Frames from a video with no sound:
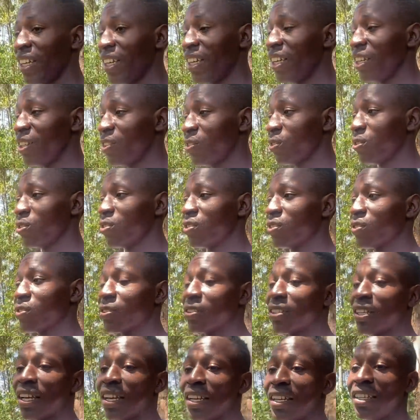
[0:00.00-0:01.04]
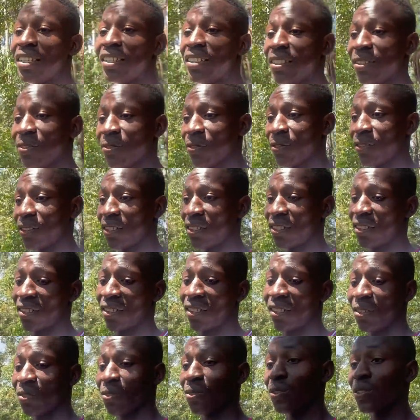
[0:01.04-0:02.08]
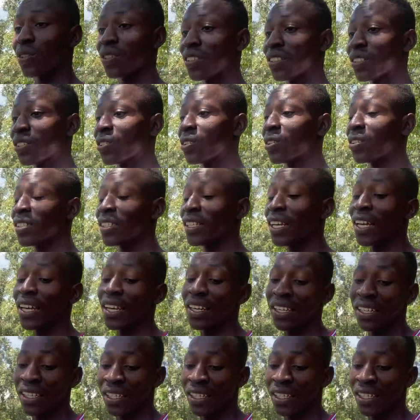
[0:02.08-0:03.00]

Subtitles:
it was totally different. It was totally